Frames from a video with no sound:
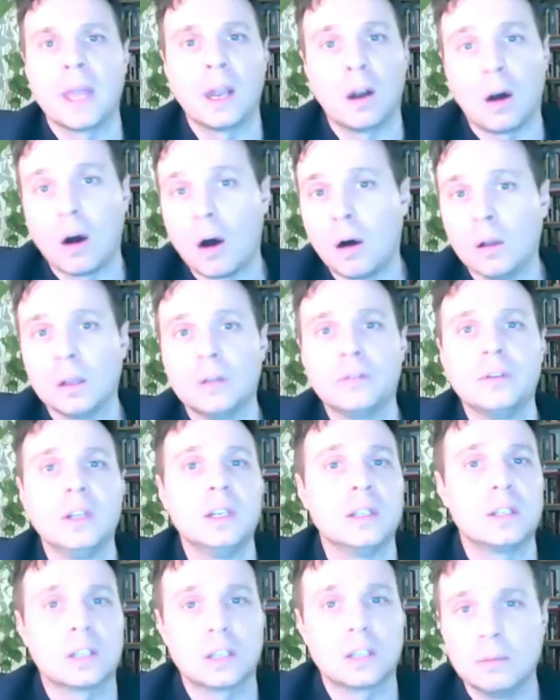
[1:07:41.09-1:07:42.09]
in all of
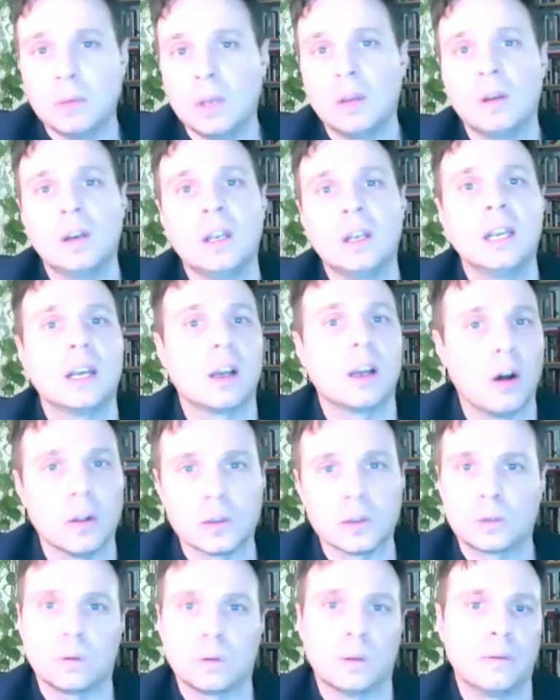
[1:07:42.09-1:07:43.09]
these community
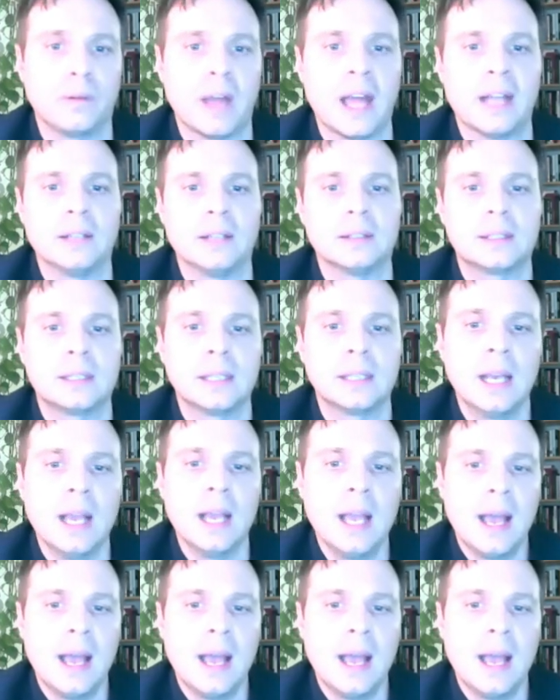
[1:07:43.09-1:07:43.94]
cultural events.